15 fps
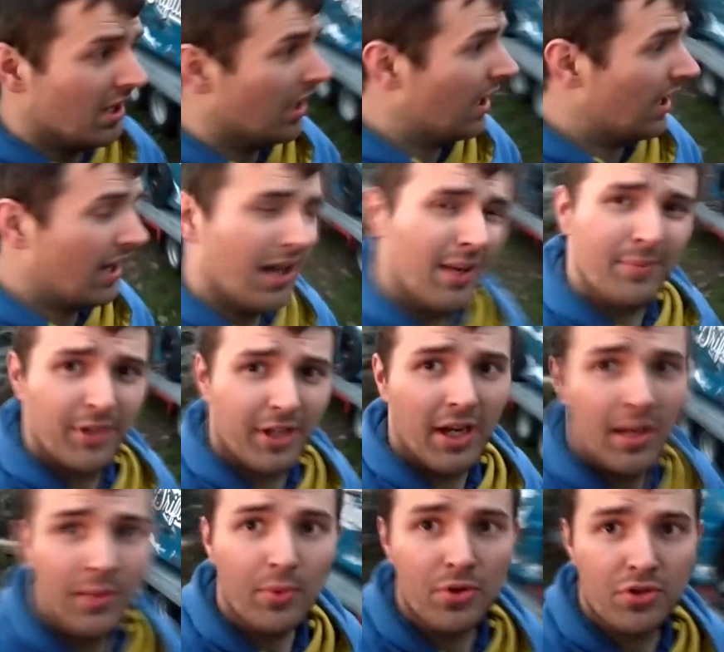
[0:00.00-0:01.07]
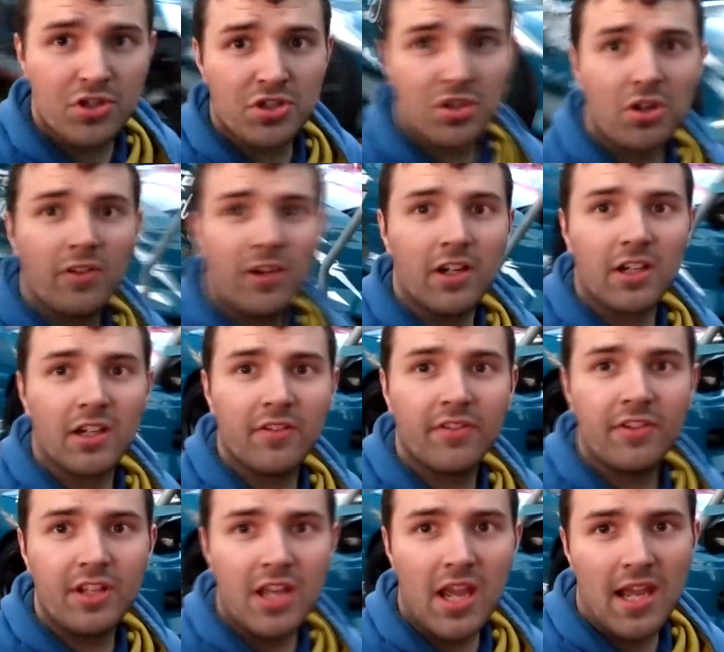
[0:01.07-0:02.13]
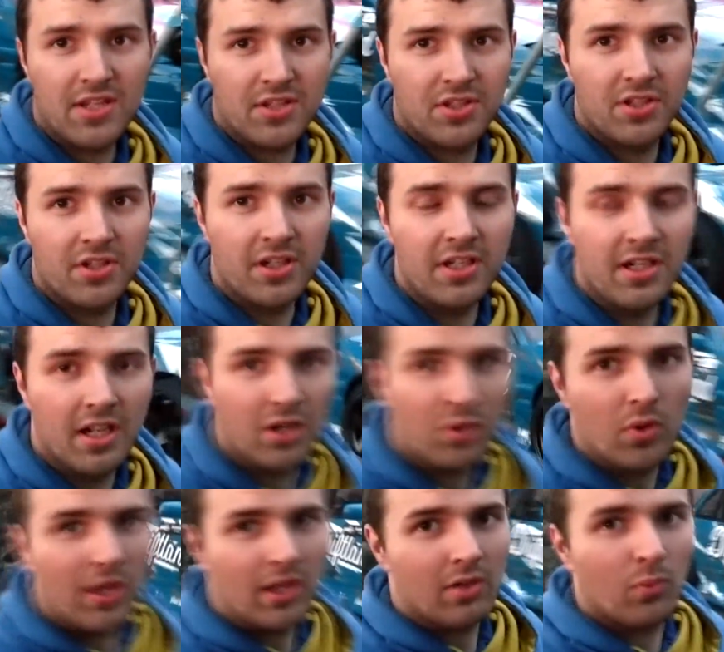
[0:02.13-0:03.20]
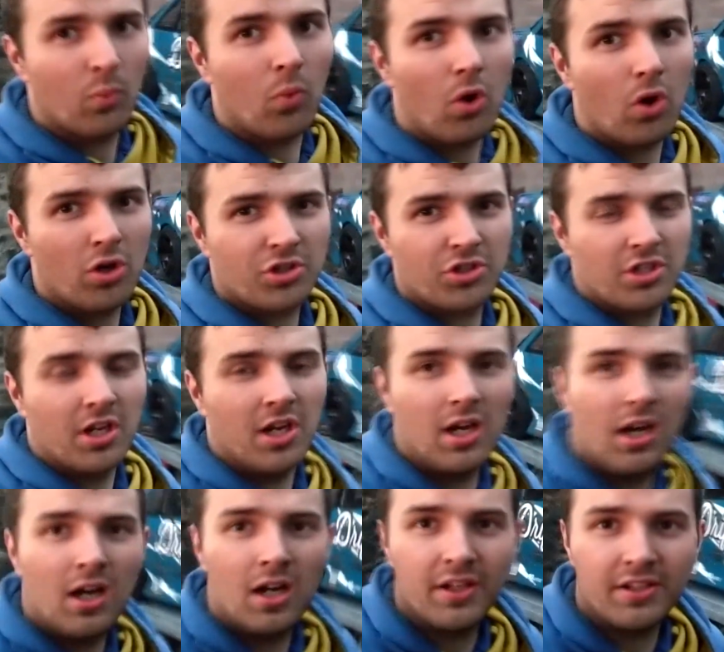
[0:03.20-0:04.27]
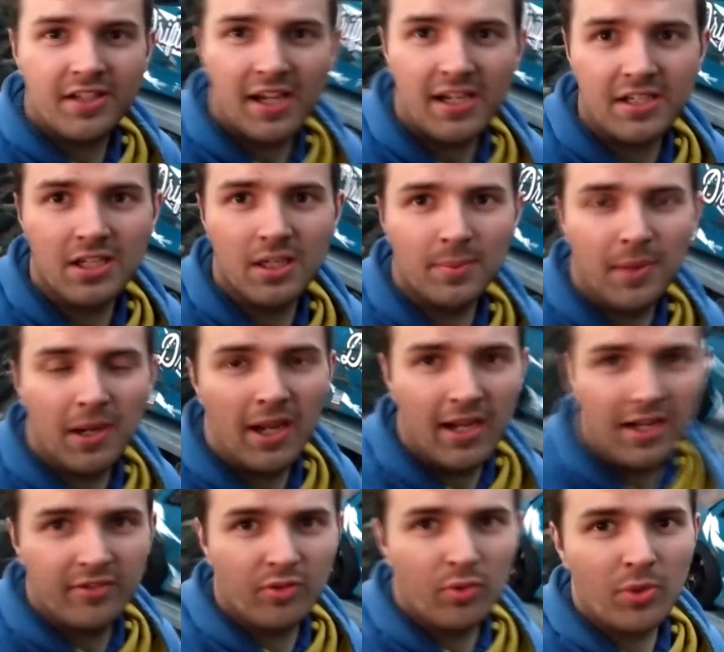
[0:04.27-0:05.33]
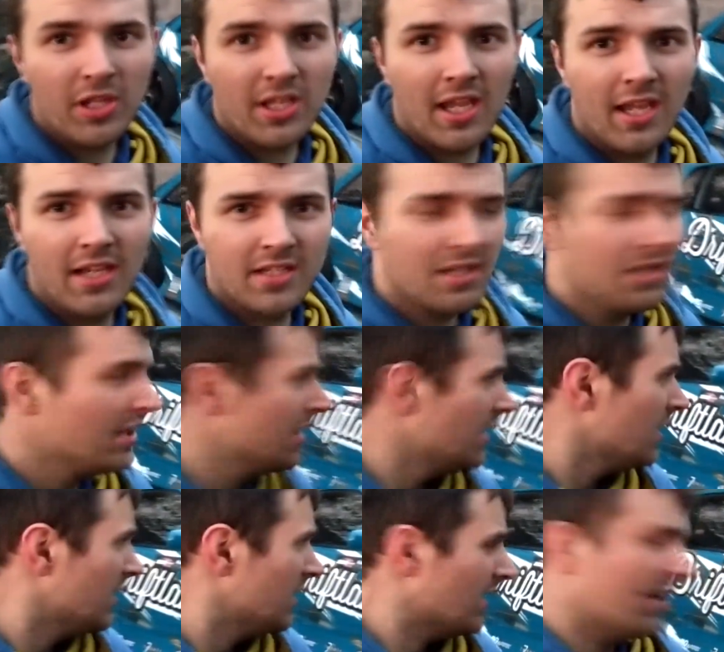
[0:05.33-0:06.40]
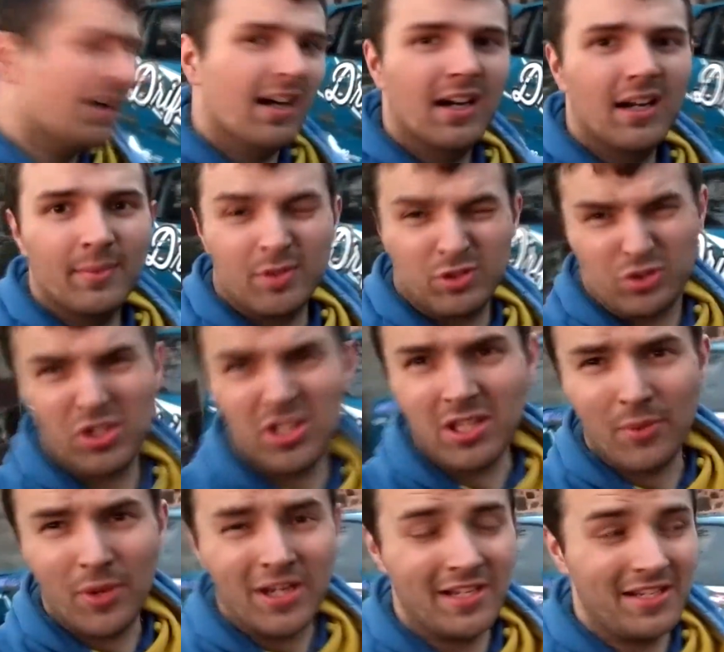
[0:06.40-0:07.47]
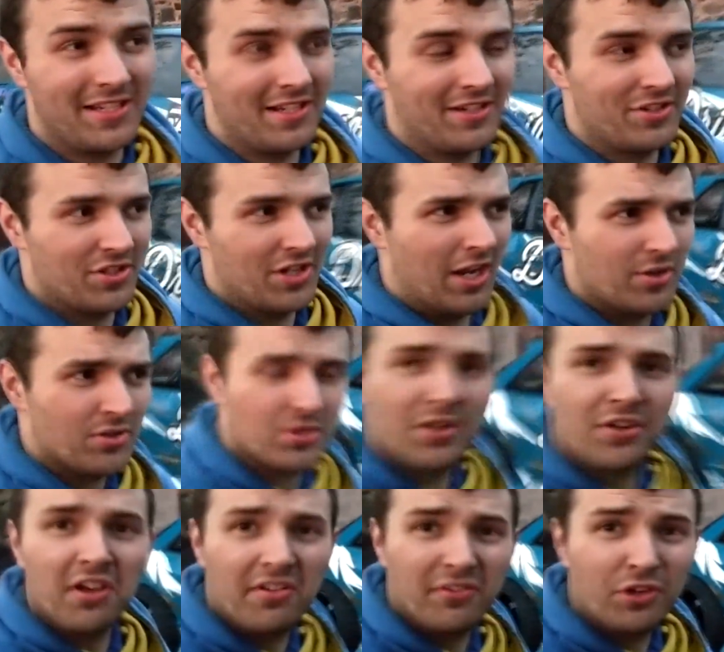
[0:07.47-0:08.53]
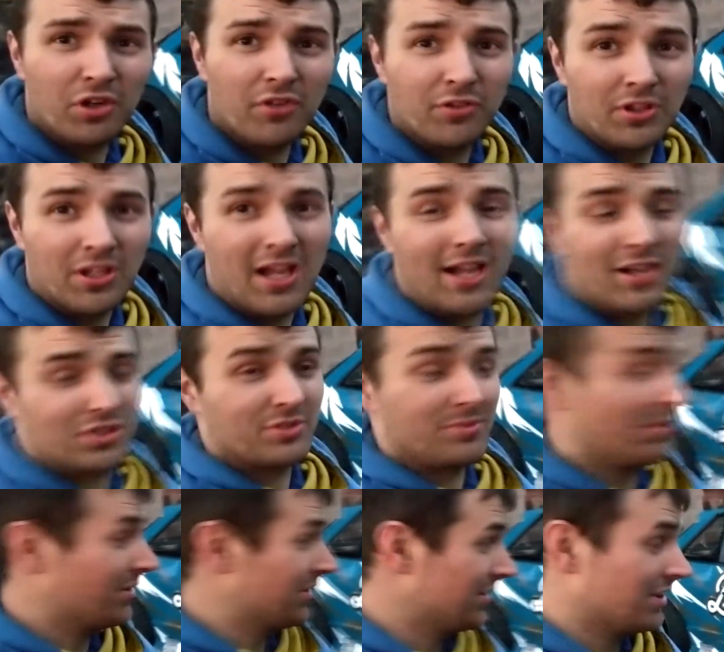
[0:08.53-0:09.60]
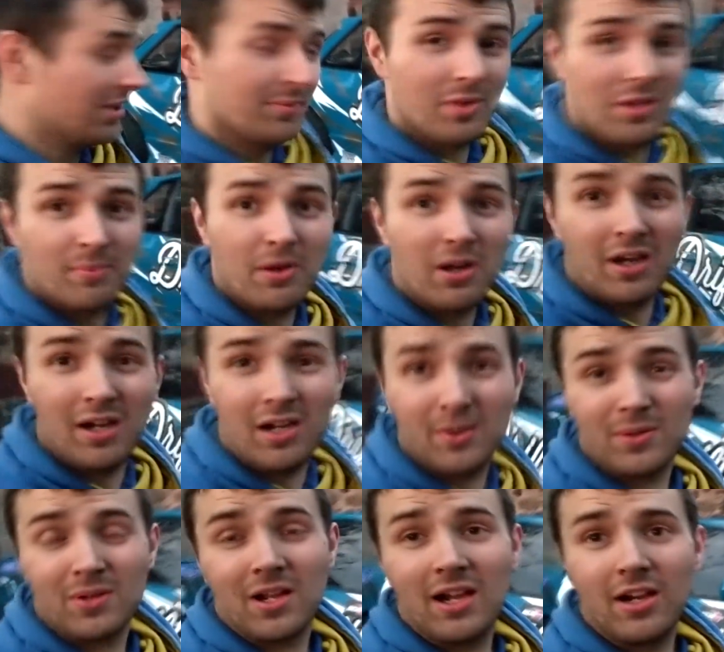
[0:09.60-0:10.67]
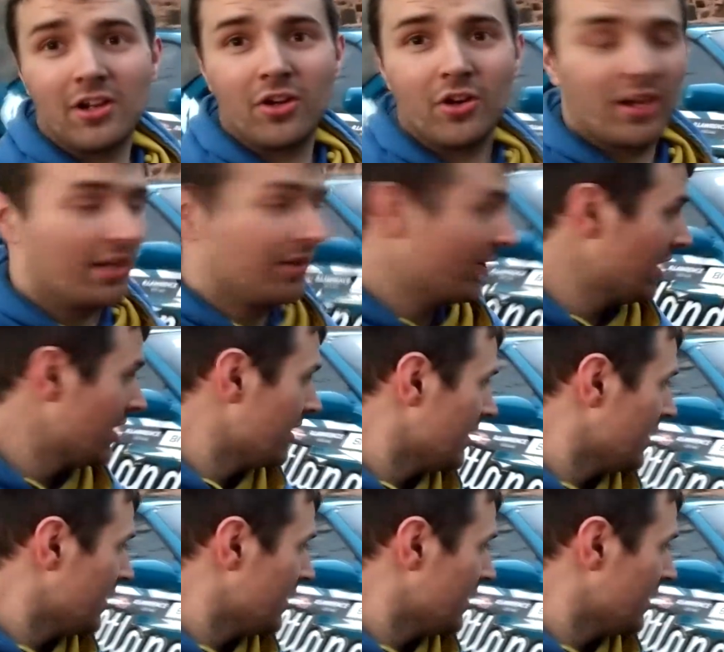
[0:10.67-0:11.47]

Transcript: Tonight we were just over to give the S13 a quick wash and tidy up ahead of the weekend. It's really windy here just now, so I don't even know if you'll actually be able to hear me, but I will carry on anyway.